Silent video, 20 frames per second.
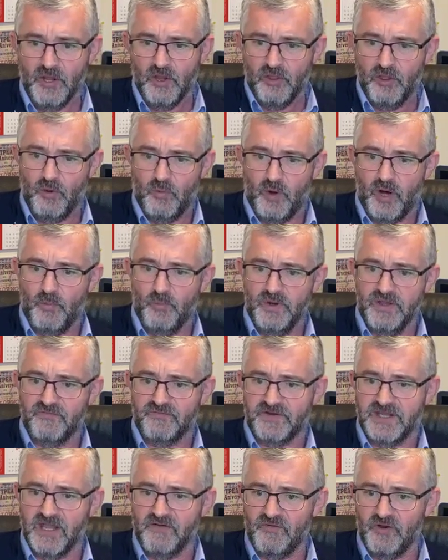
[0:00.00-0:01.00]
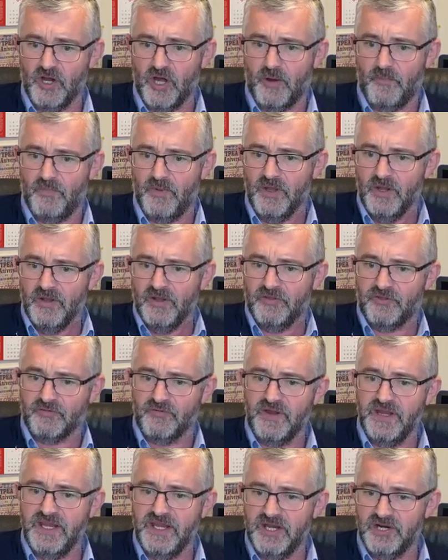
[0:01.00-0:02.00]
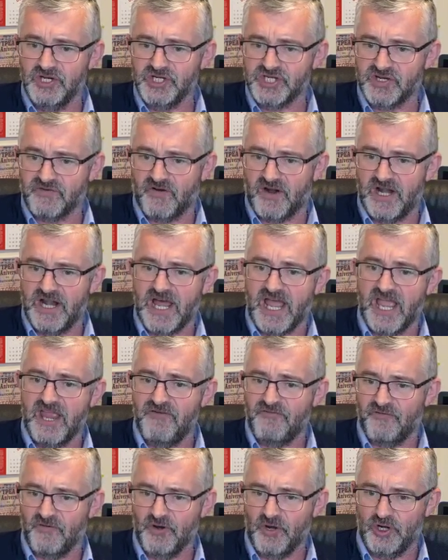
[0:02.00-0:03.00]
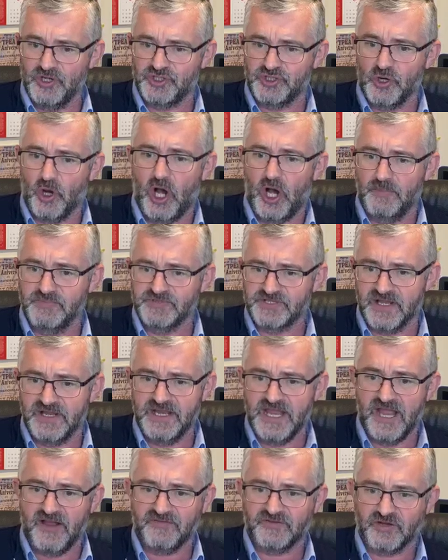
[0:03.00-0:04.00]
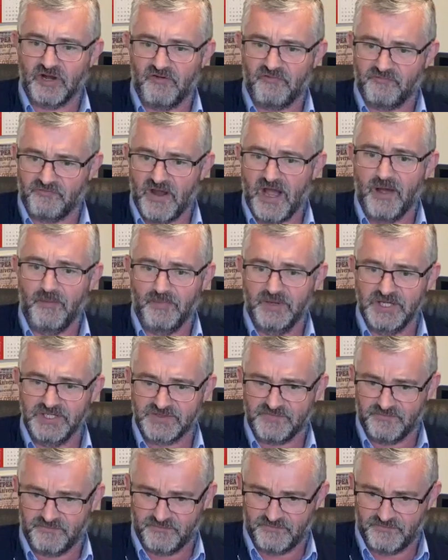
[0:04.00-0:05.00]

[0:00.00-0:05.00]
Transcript: the one we have given up 3 years of our life and our jobs and left our families